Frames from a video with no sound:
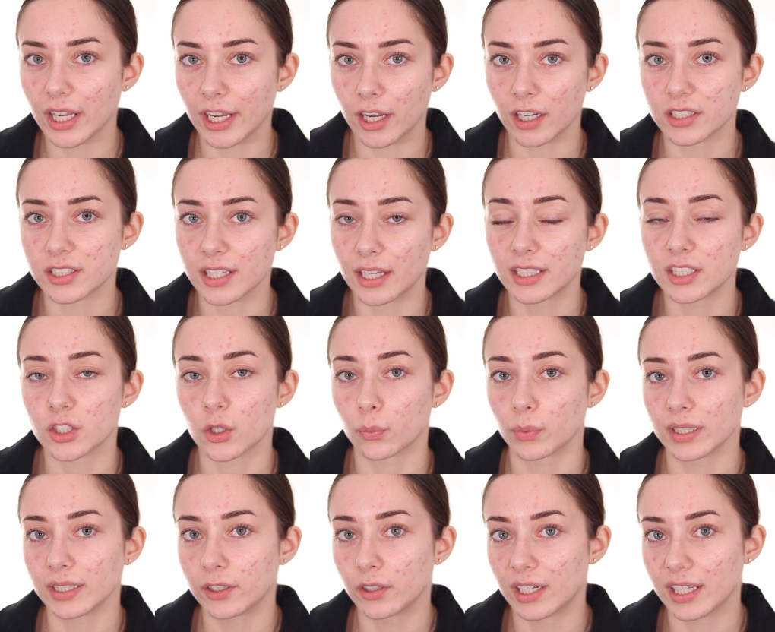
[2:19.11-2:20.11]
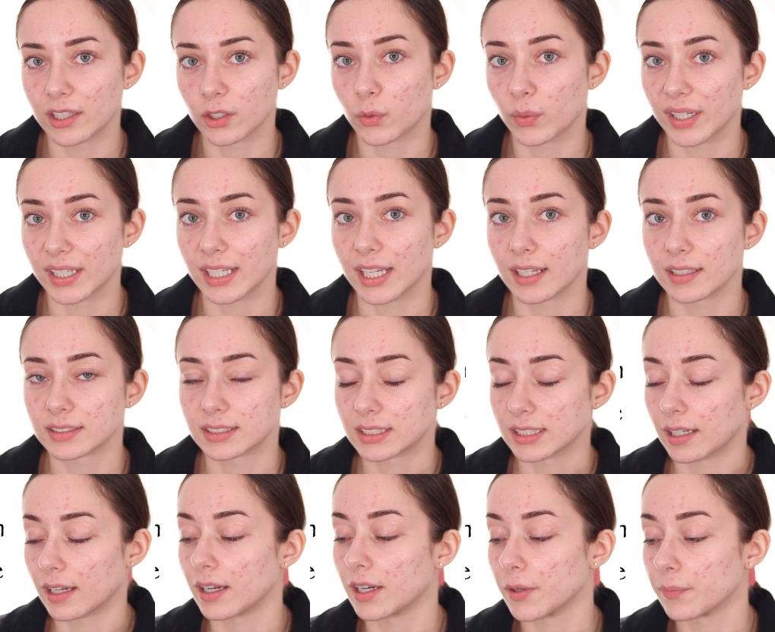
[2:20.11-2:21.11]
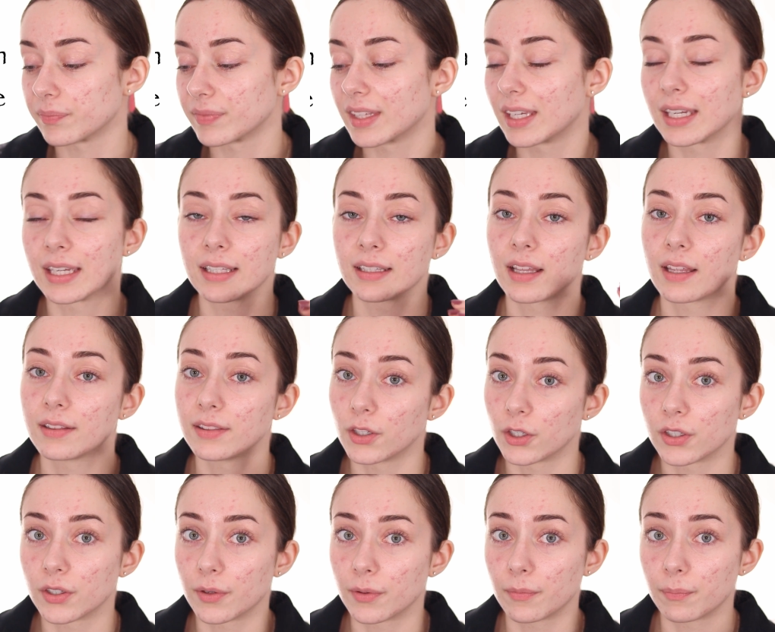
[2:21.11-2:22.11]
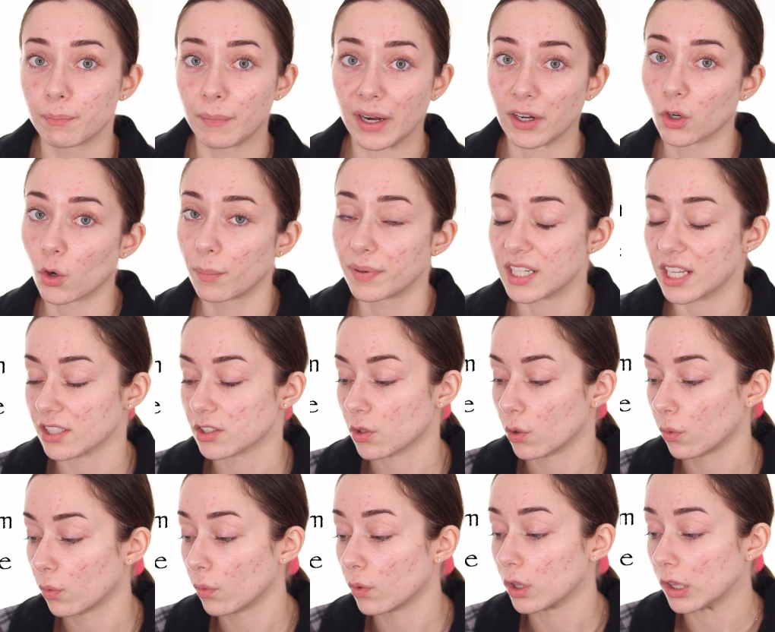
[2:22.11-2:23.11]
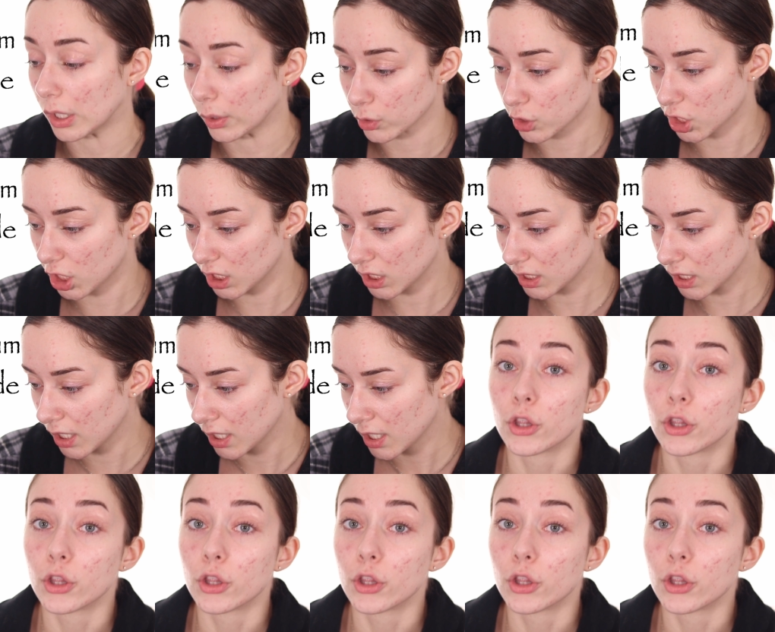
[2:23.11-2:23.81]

dioxide is a really good ingredient in the Mario Badescu lotion.